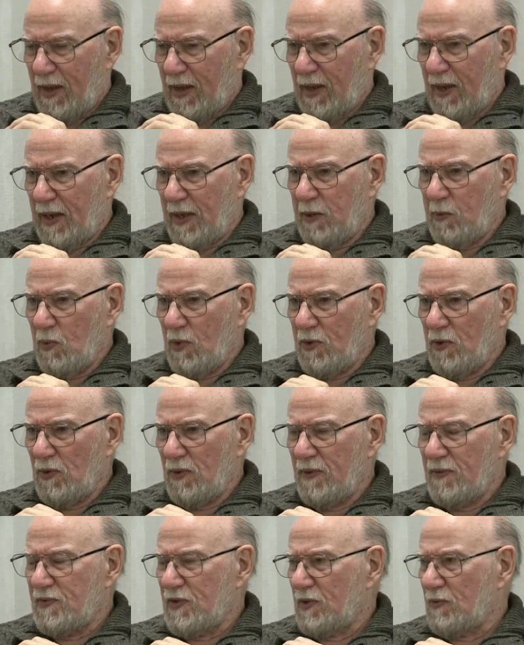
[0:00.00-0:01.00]
Anyone who
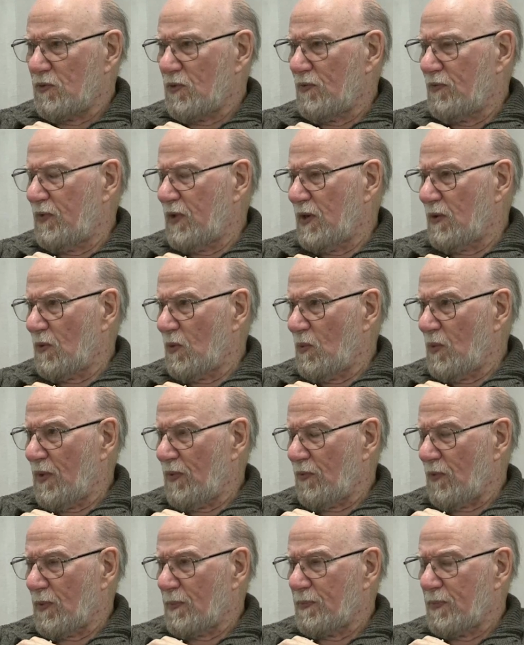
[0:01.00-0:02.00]
lives in Revere or
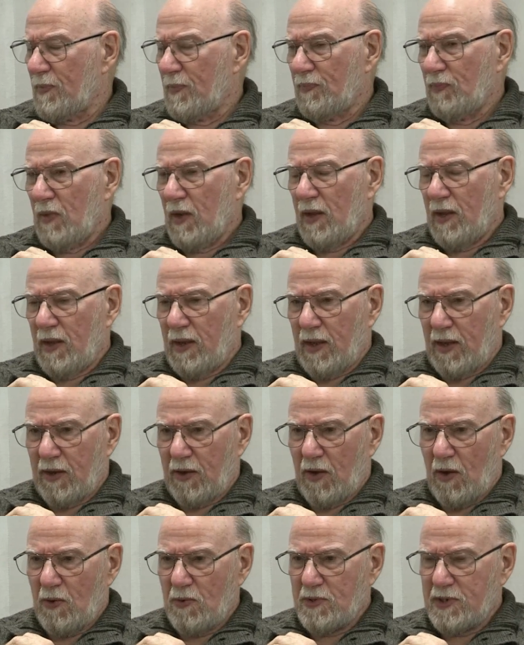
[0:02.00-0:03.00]
Winthrop and
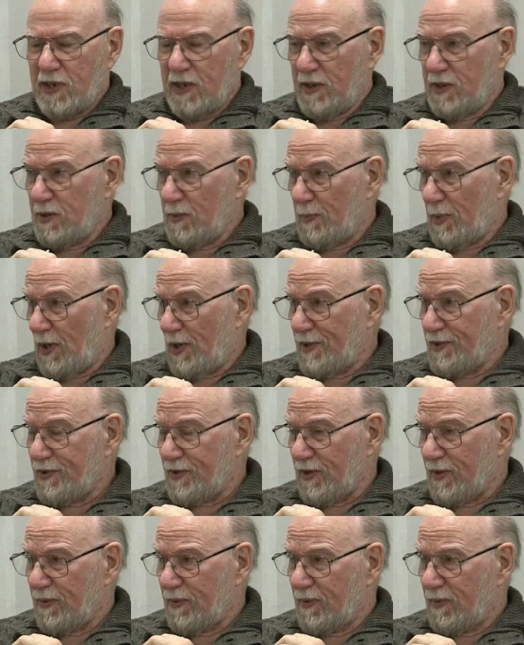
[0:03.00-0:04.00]
goes into
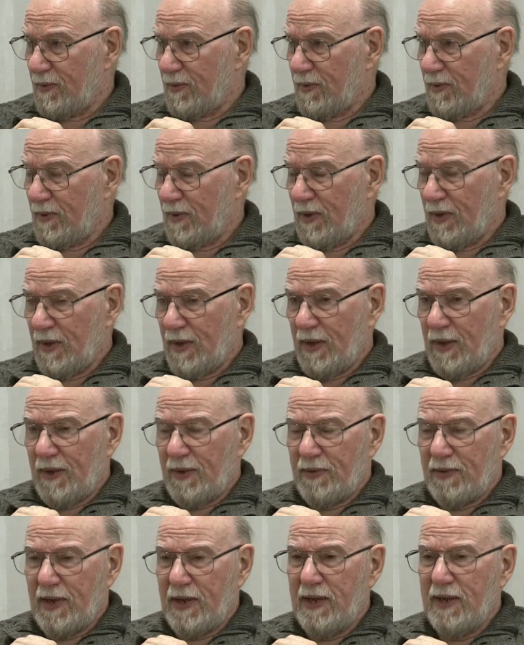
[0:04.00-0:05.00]
Boston,
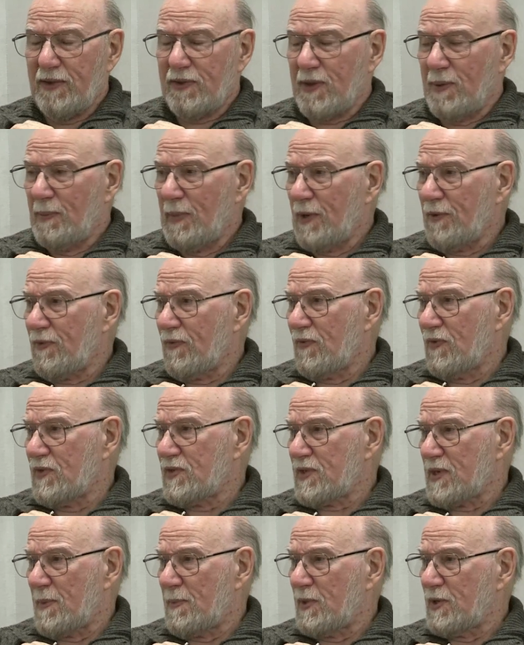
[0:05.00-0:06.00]
they hit the mouth of the
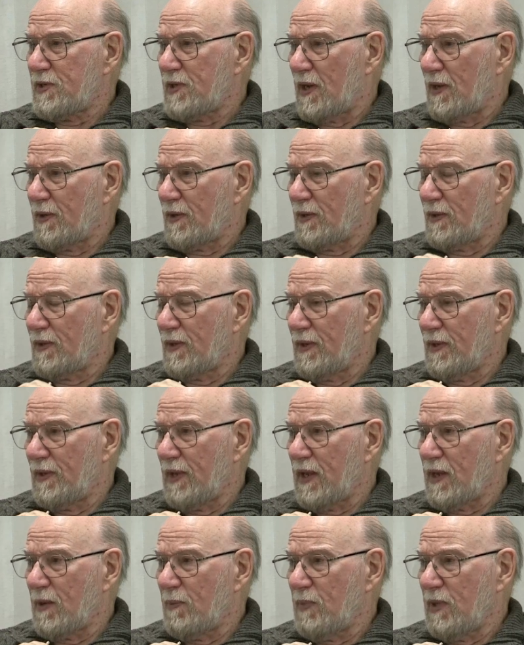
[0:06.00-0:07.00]
summer tunnel, and
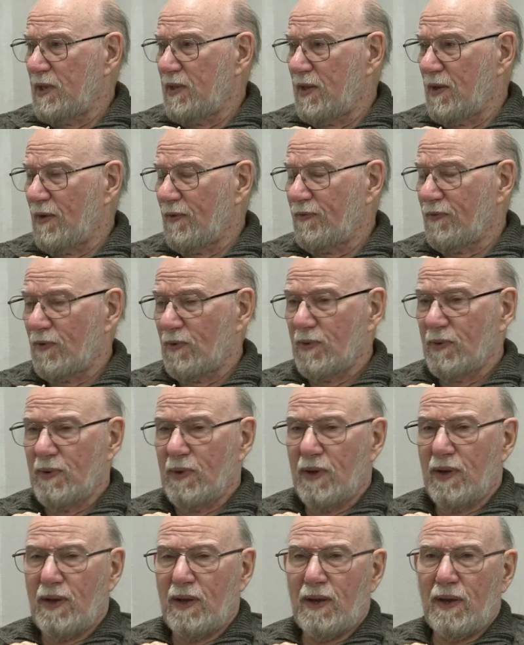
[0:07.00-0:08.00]
they could be there for
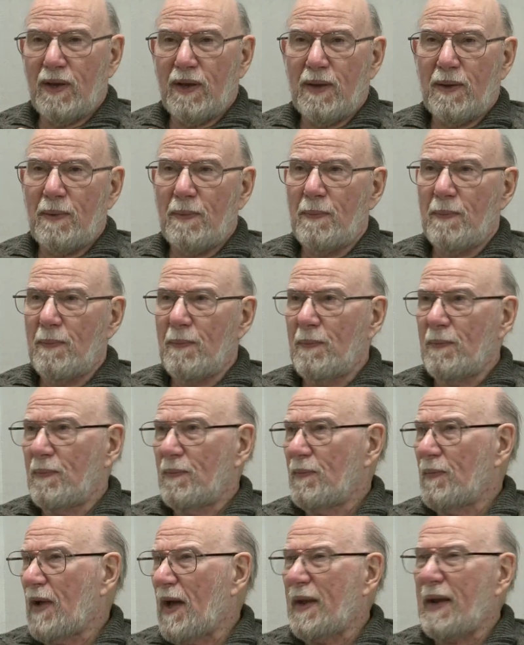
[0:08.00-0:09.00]

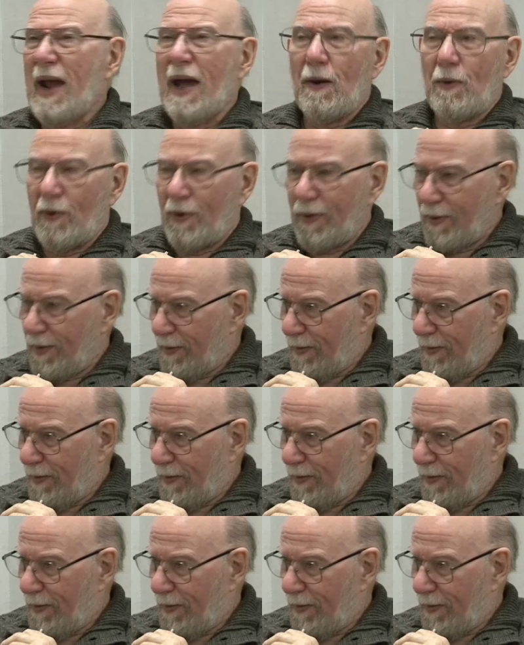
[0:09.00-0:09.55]
an hour